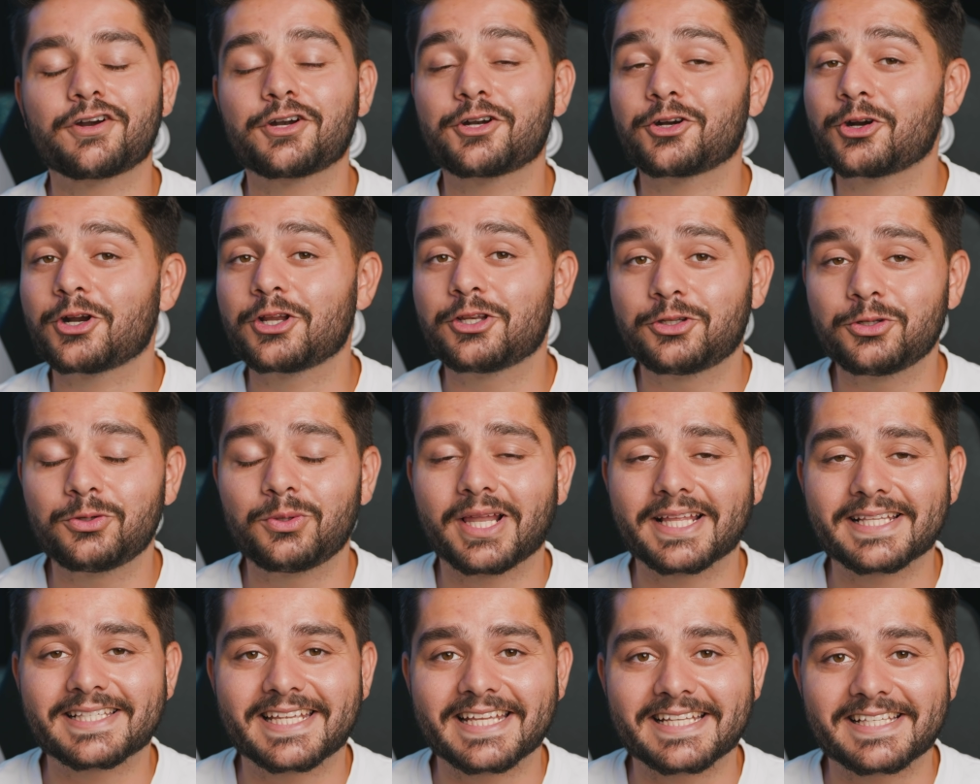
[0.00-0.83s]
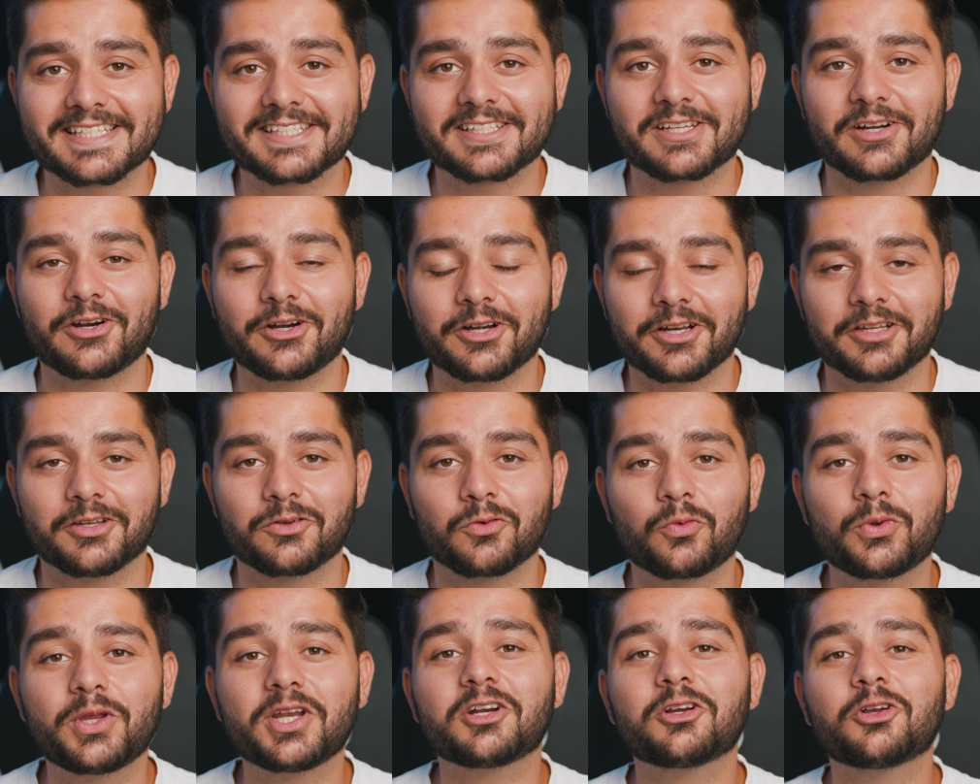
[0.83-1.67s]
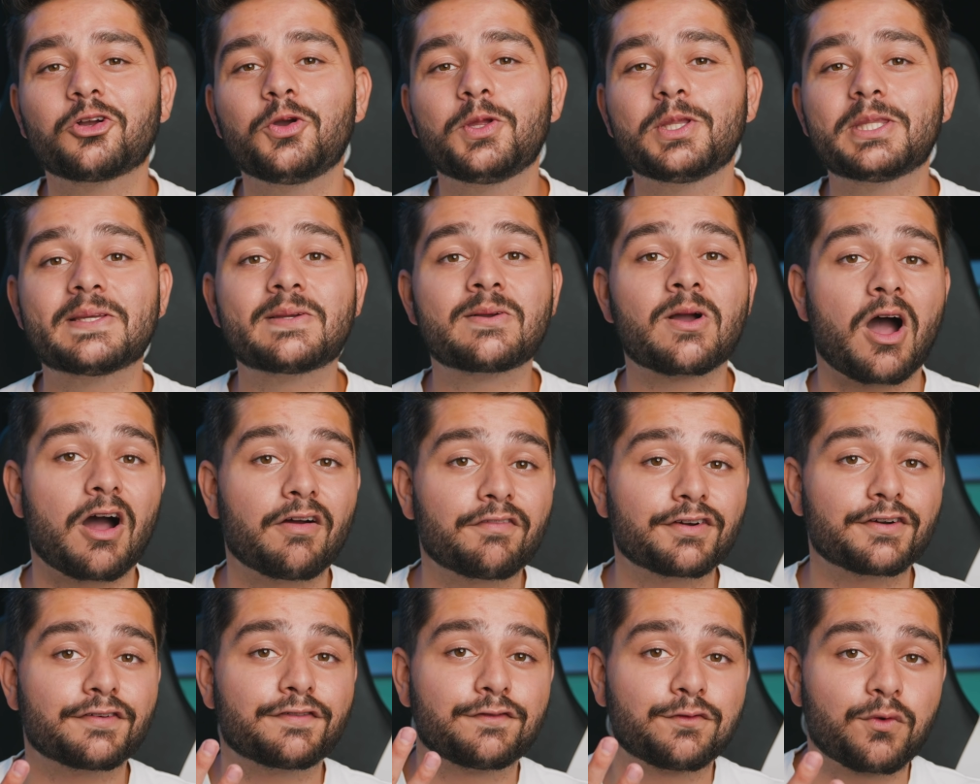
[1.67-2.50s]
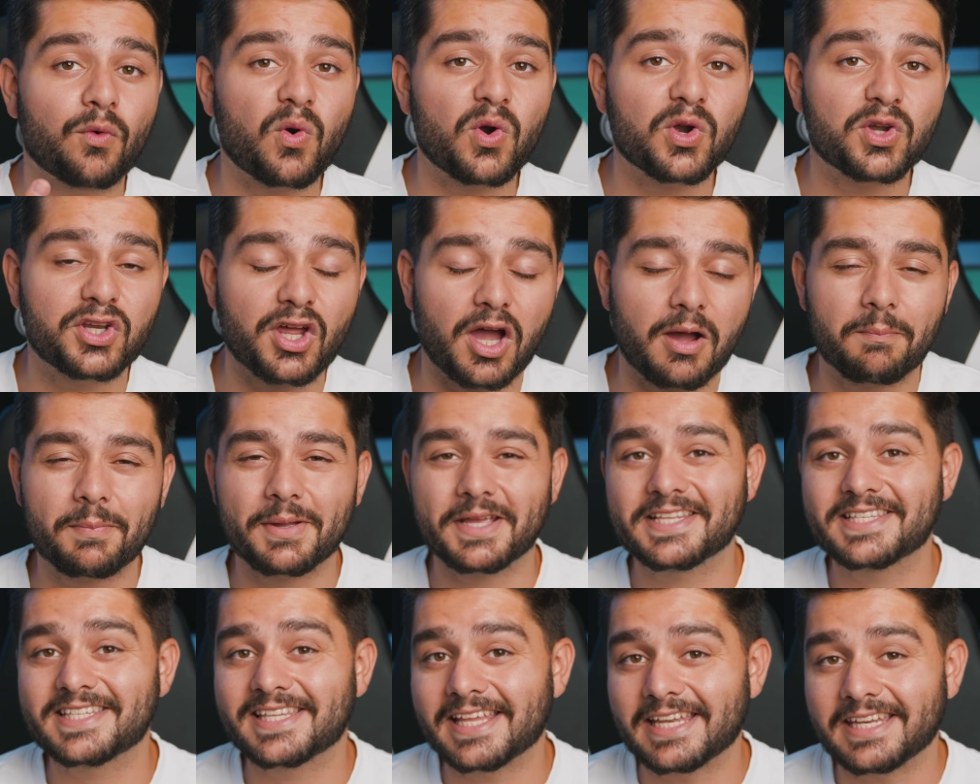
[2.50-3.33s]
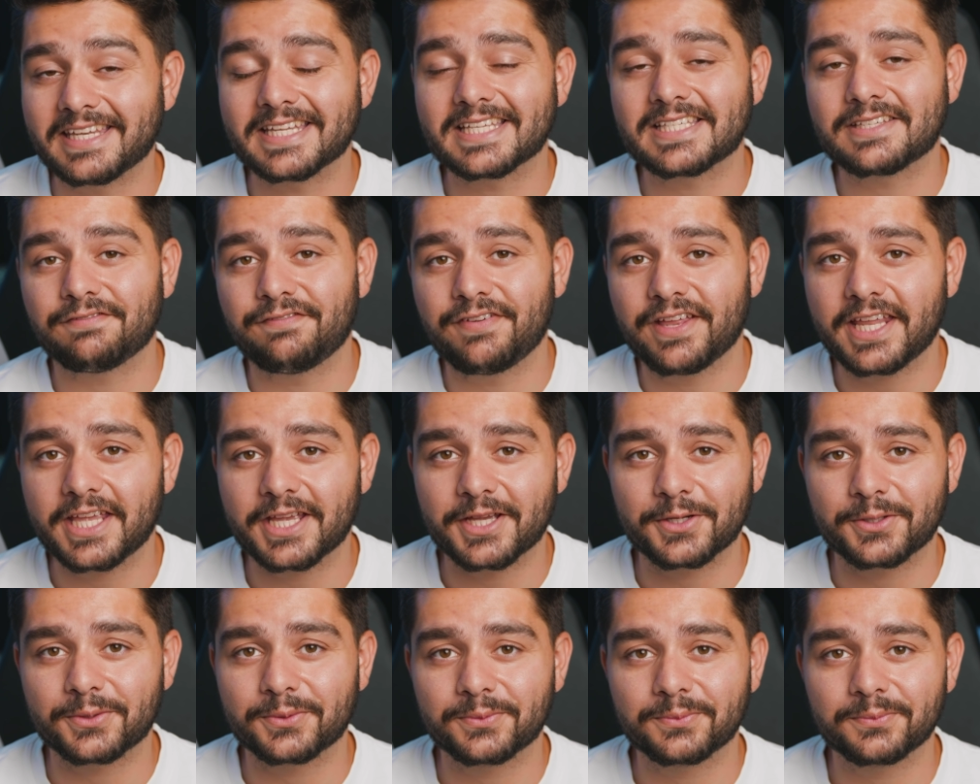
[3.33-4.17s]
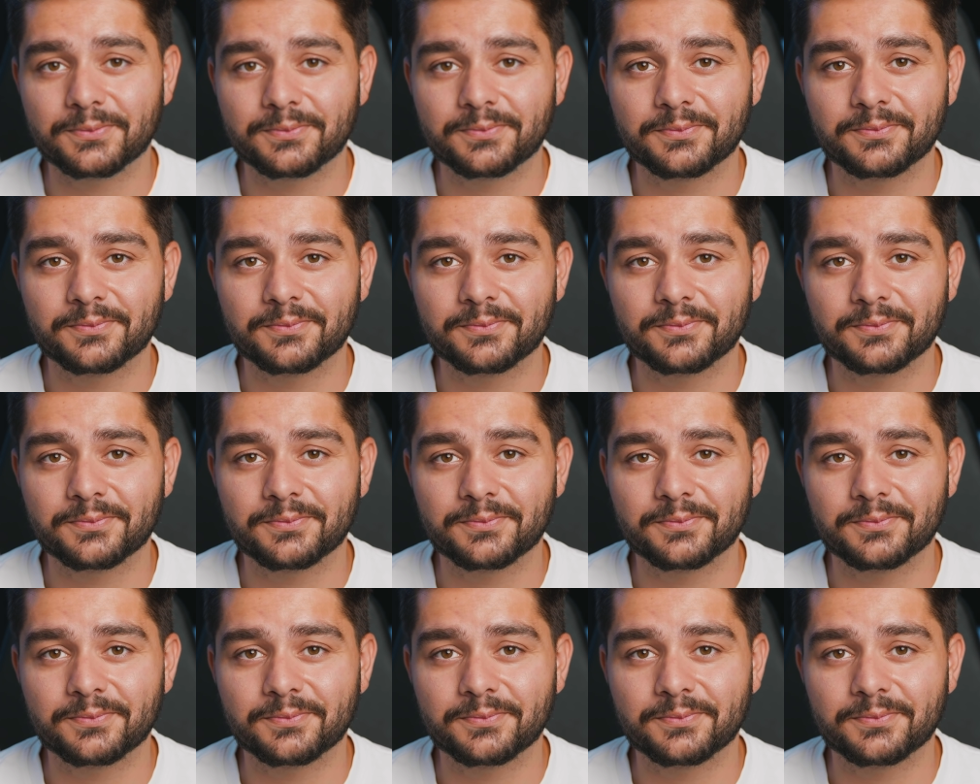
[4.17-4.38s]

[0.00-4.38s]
further ado, let's get started. We are going to cover four topics in this video.